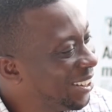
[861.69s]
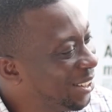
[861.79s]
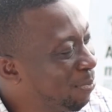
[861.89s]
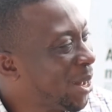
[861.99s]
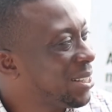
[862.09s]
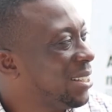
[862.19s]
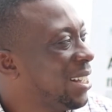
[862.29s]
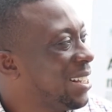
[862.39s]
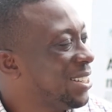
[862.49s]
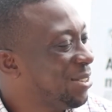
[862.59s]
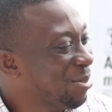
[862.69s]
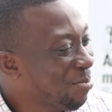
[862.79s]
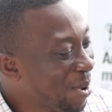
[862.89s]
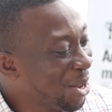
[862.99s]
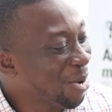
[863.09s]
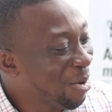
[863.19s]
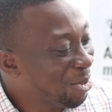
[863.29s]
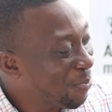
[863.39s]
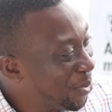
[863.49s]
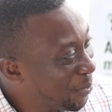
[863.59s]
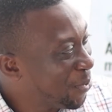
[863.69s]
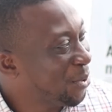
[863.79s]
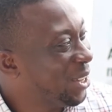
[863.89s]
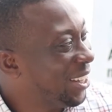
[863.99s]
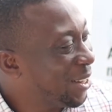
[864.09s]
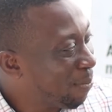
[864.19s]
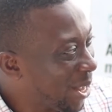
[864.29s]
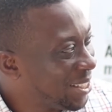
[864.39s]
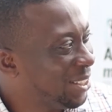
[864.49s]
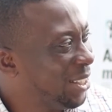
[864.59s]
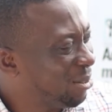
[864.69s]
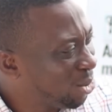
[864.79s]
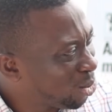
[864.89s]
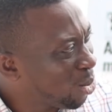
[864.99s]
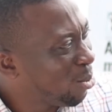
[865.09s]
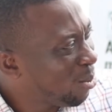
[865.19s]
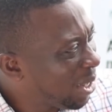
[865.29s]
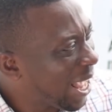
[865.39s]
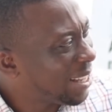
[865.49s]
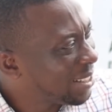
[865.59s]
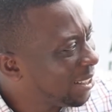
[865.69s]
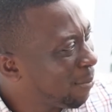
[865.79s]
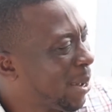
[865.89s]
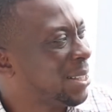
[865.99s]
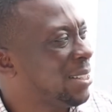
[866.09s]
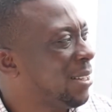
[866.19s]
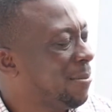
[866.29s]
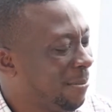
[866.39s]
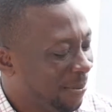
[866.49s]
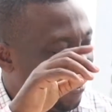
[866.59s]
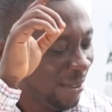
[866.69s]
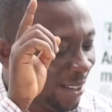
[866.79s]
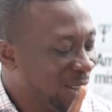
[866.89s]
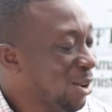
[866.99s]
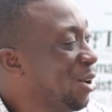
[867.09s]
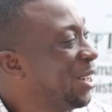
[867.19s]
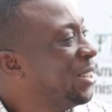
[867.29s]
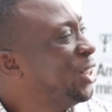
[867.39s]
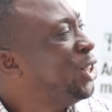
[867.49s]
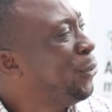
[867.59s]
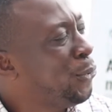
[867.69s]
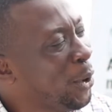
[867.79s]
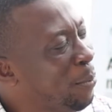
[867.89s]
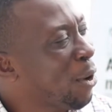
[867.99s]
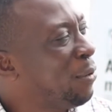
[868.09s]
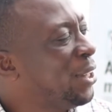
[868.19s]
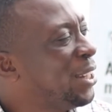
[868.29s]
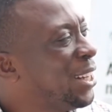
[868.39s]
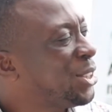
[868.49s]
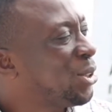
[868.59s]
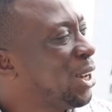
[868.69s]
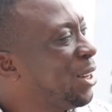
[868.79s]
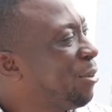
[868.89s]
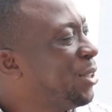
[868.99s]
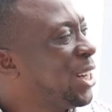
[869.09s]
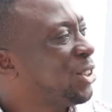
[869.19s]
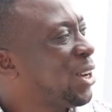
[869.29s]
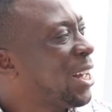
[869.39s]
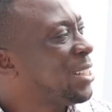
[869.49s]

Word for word: the party, as in man of the people mm. in the hmm. party, the strong guys in the party. Mm the chief whip of the, national of the National